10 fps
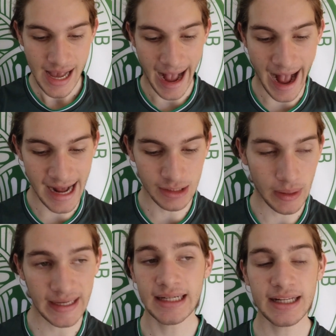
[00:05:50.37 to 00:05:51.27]
And
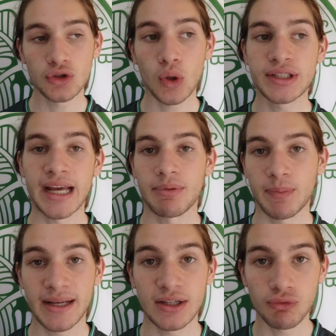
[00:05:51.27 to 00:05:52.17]
we're going to need squad depth
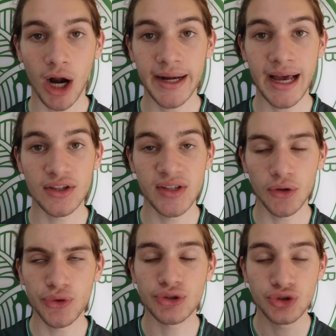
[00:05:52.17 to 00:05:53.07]
because right now
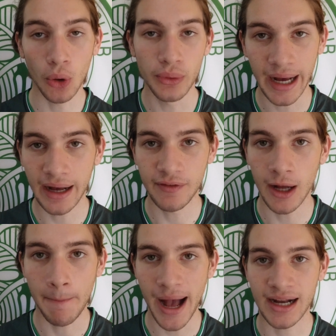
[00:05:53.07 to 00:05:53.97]
Celtic don't have
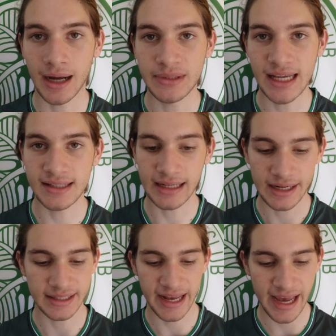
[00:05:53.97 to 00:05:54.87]
a backup
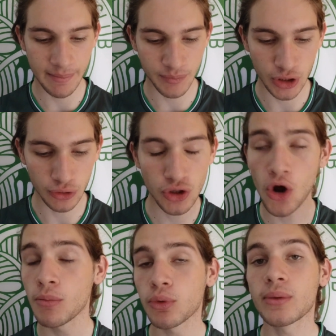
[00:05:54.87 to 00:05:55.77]
designated cam. You know,
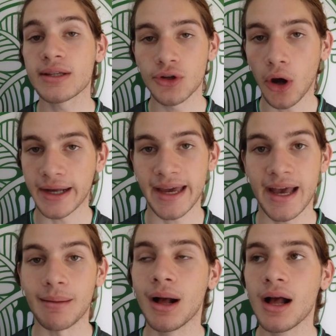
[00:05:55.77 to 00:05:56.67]
Turnbull is not a
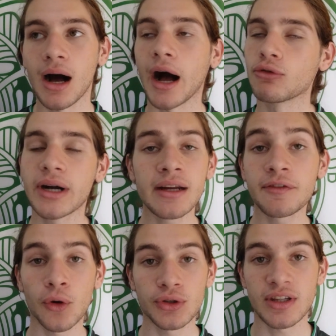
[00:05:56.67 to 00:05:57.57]
cam. I
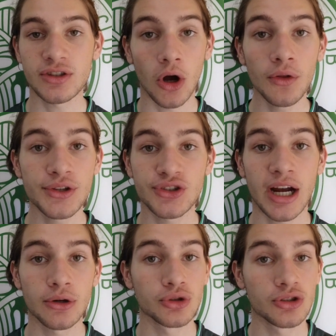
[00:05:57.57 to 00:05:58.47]
reinforce this on this
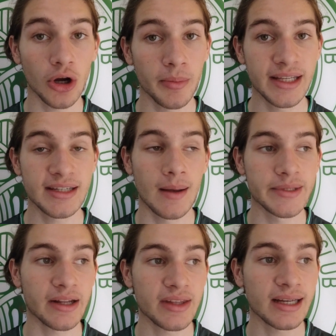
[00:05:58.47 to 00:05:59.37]
channel so many times,
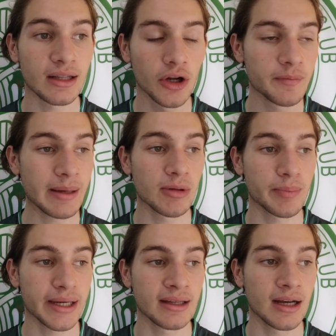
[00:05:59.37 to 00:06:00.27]
and I think a lot of people are
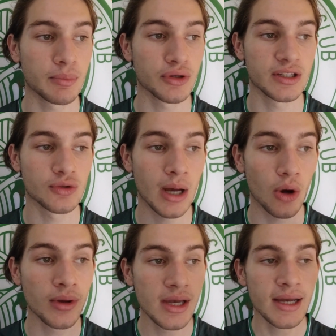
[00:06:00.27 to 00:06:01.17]
picking up on it as
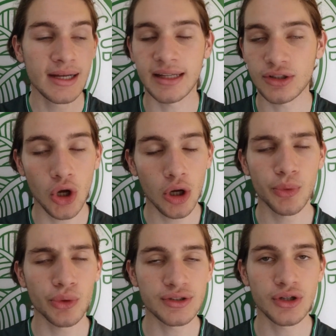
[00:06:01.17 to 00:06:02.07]
well, is that
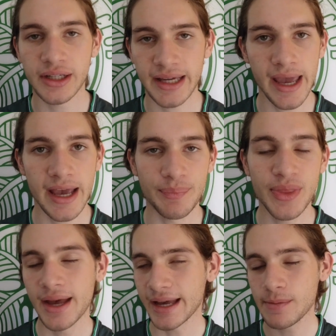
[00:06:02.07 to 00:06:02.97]
Turnbull is not a cam.
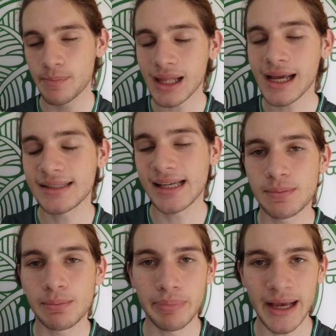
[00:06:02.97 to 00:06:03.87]
He plays
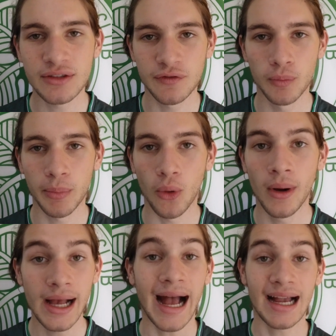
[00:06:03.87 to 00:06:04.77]
best
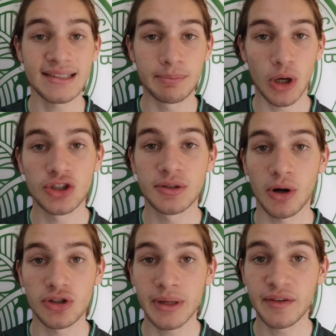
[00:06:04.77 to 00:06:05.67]
football as a
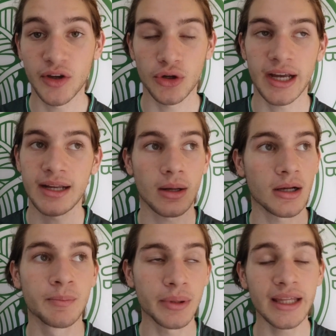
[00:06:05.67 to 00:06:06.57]
box-to-box midfielder,
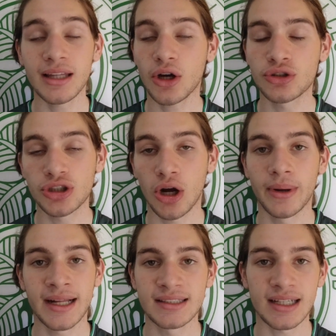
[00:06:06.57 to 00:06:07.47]
completely on show
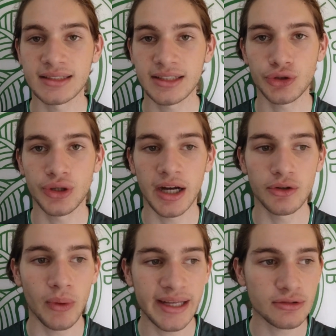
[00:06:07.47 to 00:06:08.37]
against Dundee
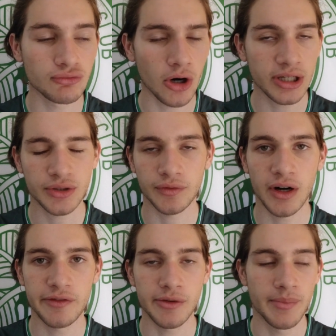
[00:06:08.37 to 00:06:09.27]
United when he has Rogic in
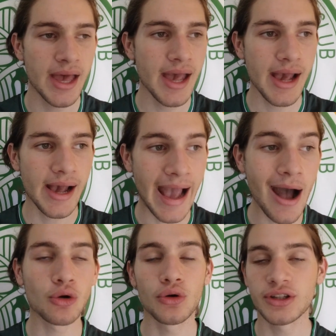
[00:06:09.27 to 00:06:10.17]
front of him.
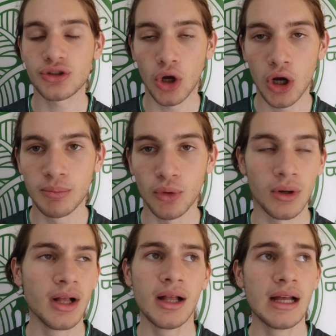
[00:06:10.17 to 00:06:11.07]
How good is
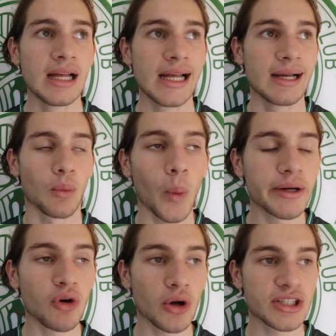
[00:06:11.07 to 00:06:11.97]
Turnbull
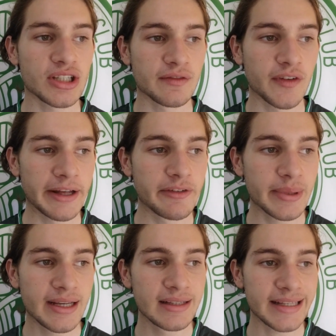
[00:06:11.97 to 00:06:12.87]
when Rogic is in front of him?
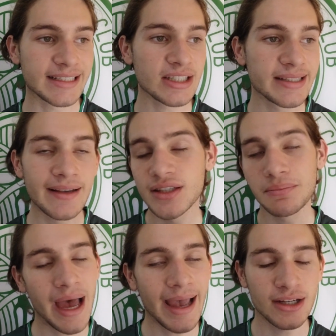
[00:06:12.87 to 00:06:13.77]
Because it just gives him
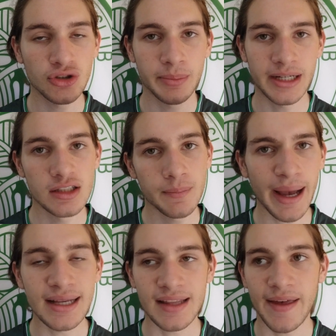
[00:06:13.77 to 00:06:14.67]
that extra bit of
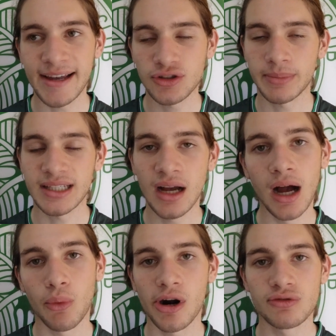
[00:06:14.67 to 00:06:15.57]
space and that extra bit of
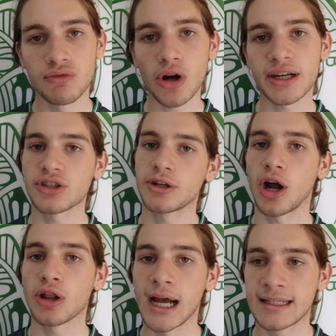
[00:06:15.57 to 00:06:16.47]
time, whereas Rogic, you
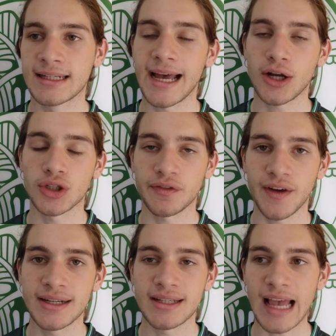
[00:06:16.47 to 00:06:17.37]
know, likes to take on
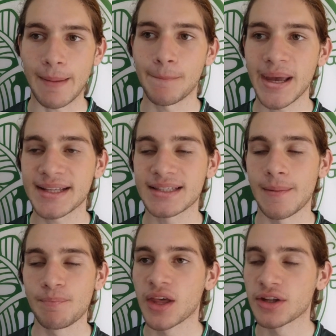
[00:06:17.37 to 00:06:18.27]
defenders and beats
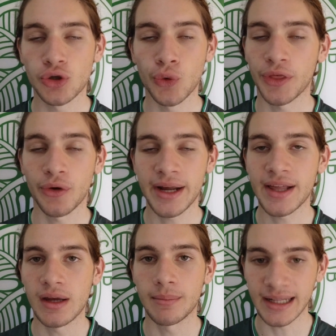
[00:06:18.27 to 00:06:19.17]
2 or 3
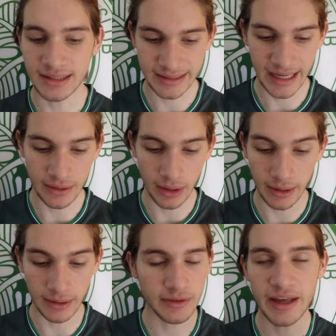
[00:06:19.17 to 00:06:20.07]
of them
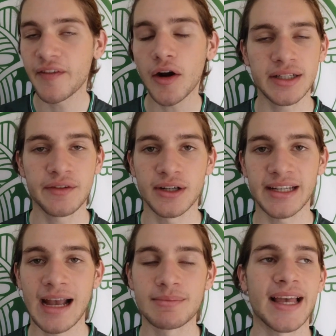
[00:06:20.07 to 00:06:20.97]
instead. They're very different
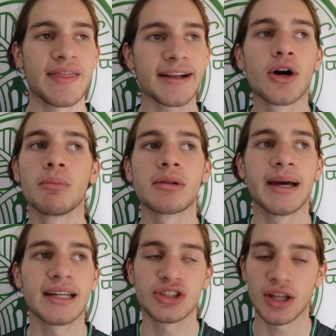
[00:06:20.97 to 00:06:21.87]
games and they
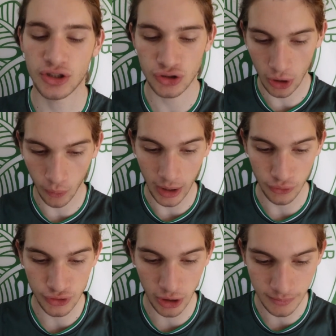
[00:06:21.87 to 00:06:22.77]
complement each other so well.
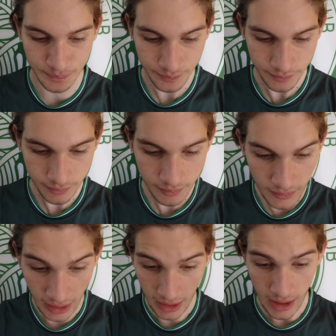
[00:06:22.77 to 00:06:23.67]
So,
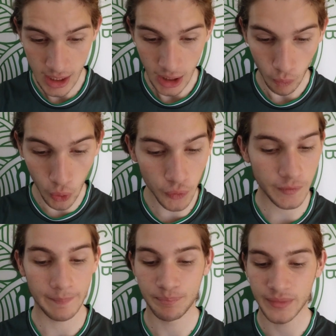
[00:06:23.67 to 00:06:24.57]
Wolf,
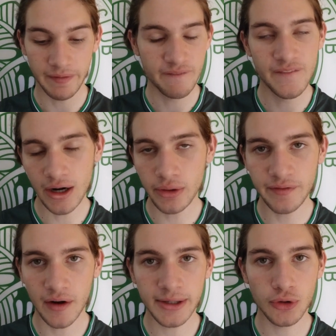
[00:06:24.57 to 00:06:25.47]

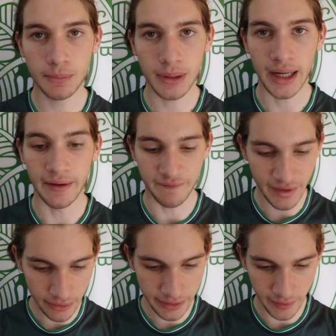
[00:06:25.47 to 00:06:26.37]
very good player,
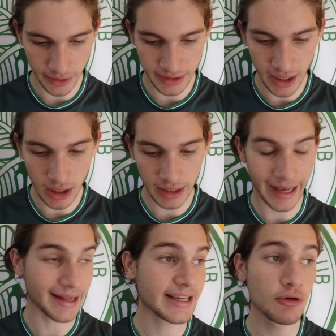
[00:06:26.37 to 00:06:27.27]
very young,
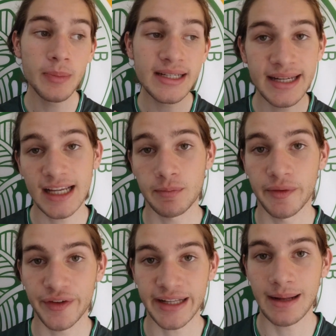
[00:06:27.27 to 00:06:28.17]
and he will be
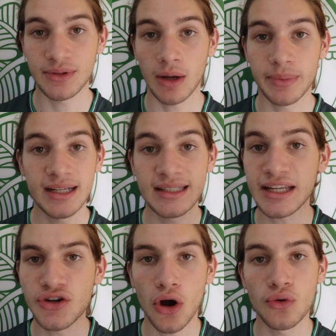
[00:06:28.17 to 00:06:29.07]
desperate for game time because
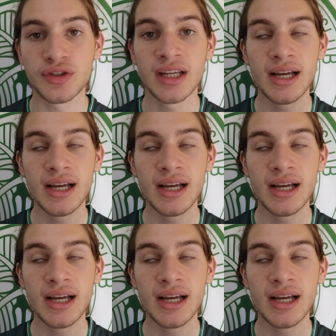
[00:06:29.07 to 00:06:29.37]
he knows